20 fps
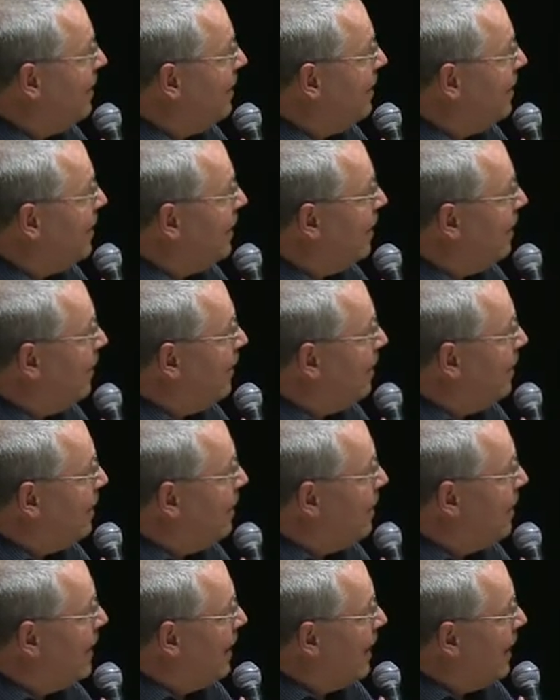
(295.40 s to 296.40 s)

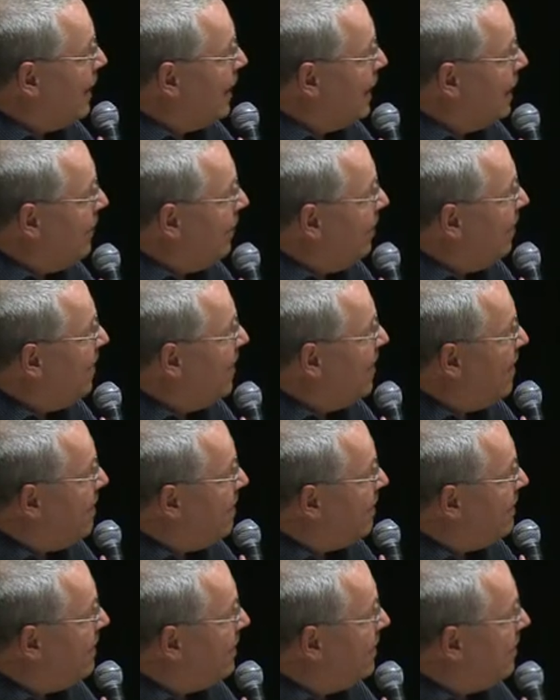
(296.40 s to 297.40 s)
And
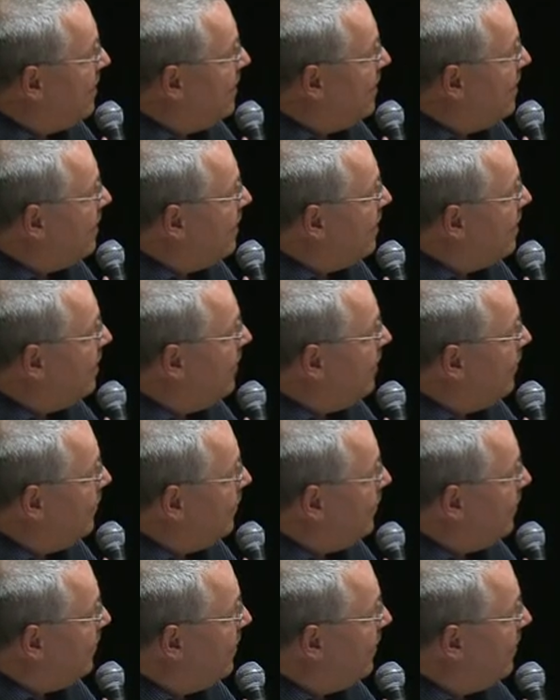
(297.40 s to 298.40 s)
there
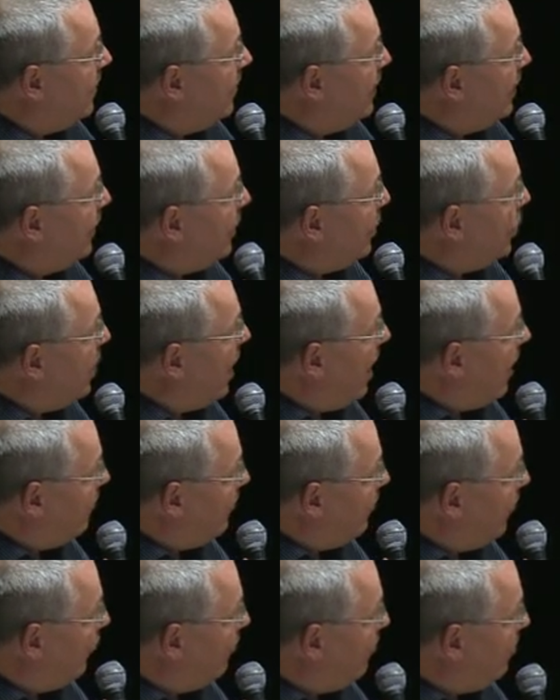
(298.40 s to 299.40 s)
you
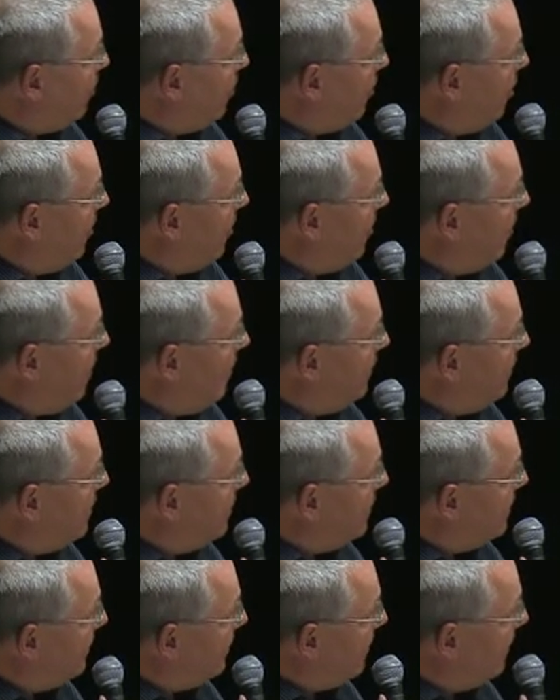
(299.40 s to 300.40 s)
have this problem
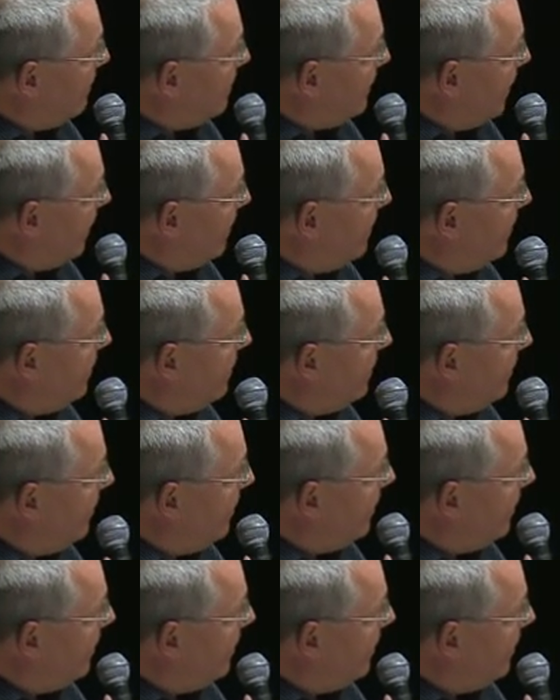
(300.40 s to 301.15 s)
that